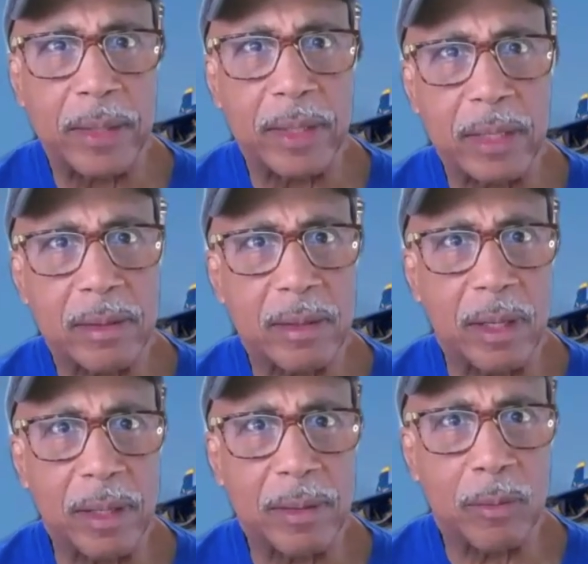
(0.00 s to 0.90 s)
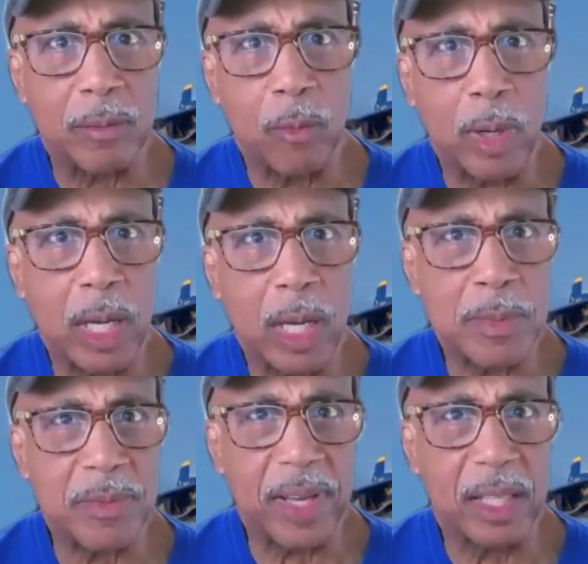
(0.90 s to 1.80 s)
And that uh, when one
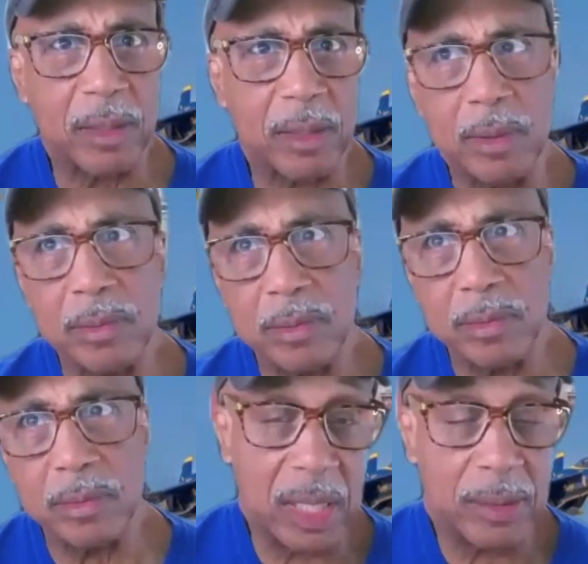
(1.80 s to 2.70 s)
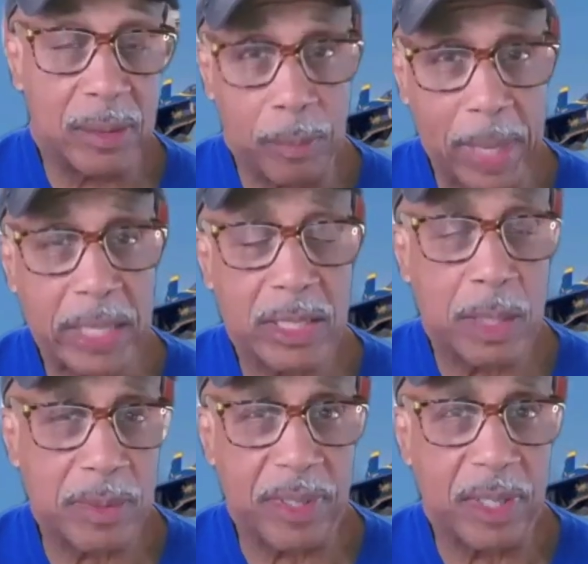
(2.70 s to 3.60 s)
comes available, you know, a match
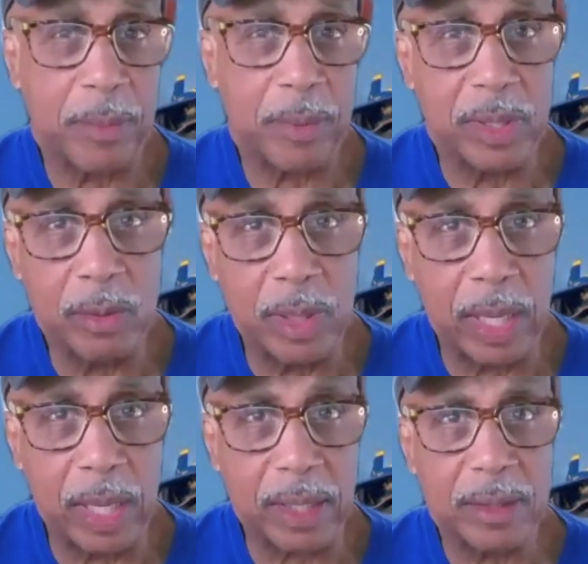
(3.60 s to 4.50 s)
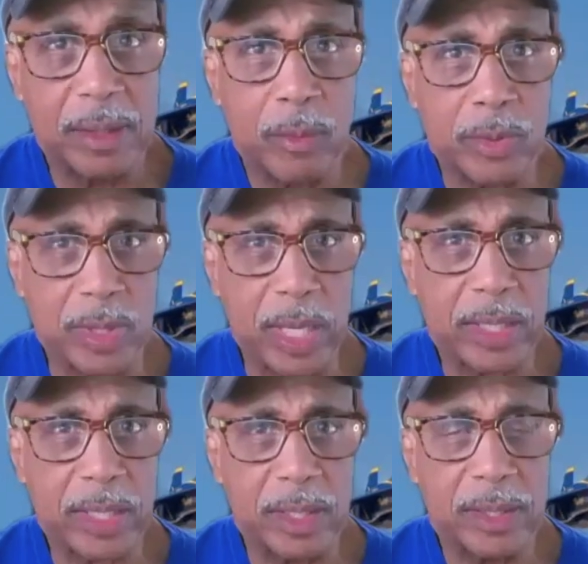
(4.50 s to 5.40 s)
comes available, you get it, which was
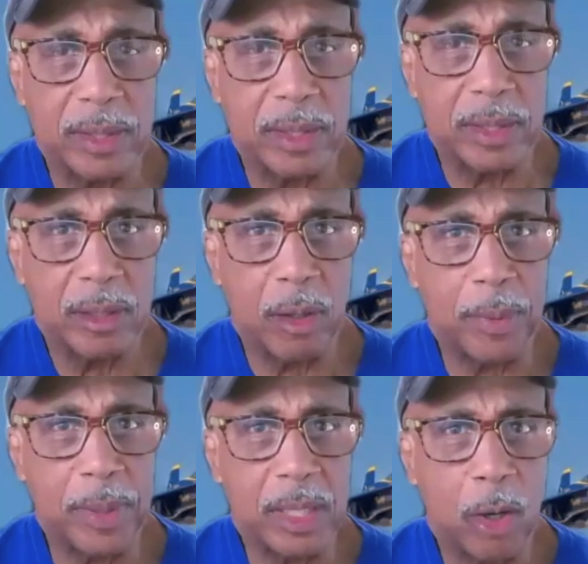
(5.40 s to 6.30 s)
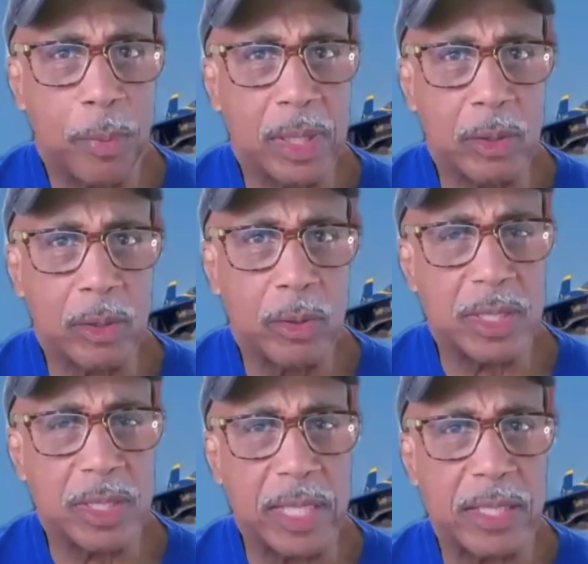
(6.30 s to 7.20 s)
excellent nobody nobody
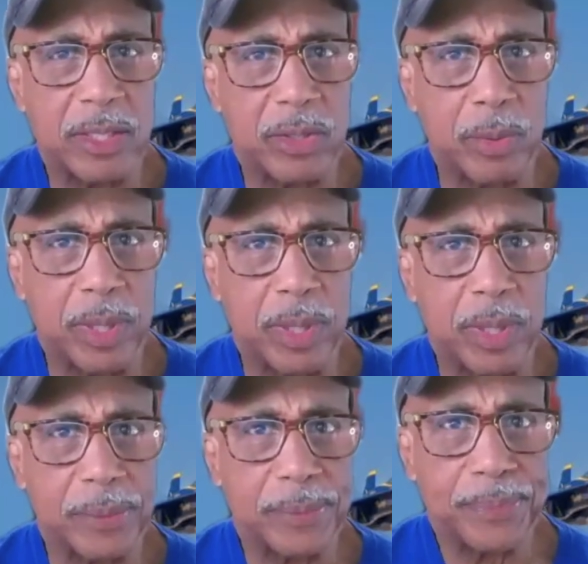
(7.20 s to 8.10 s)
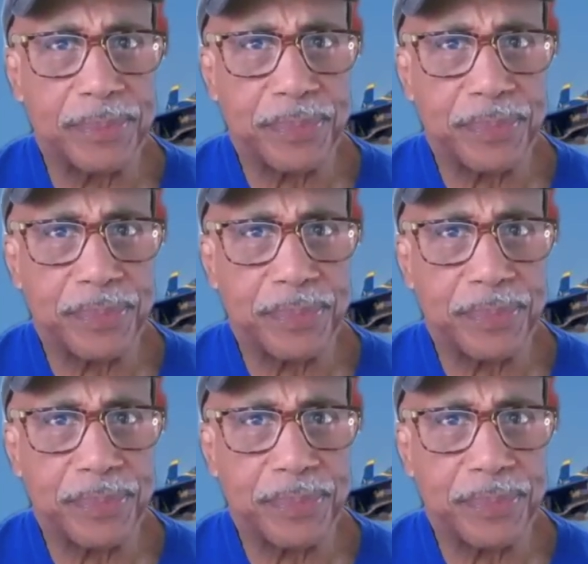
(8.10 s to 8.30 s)
loses in that situation